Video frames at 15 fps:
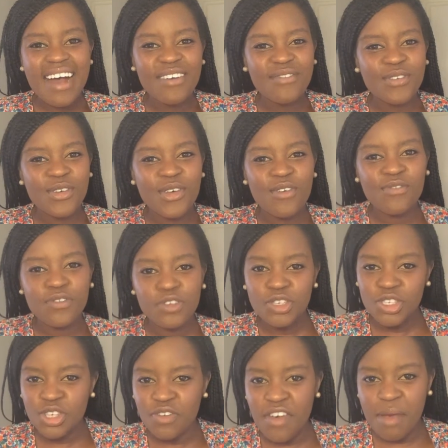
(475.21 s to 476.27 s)
for your
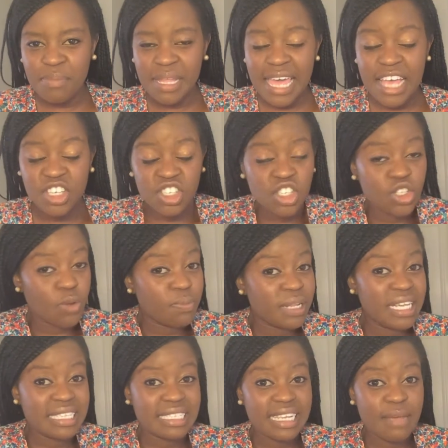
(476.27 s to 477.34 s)
Infusionsoft application. So
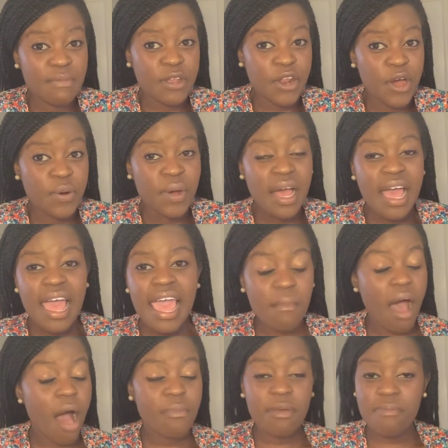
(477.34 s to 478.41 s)
please let me know.
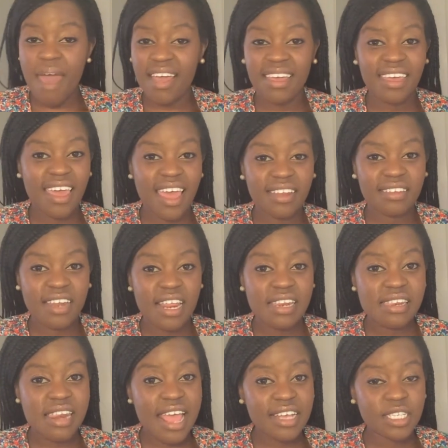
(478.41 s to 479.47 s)
I'll be back again
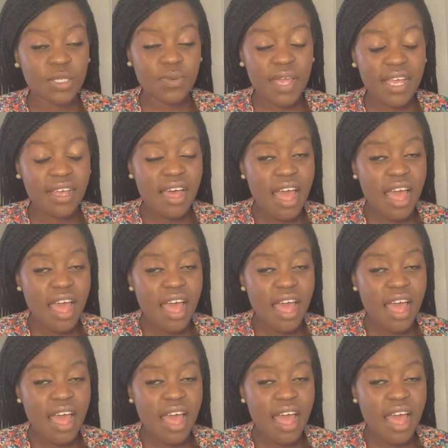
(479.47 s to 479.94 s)
next week.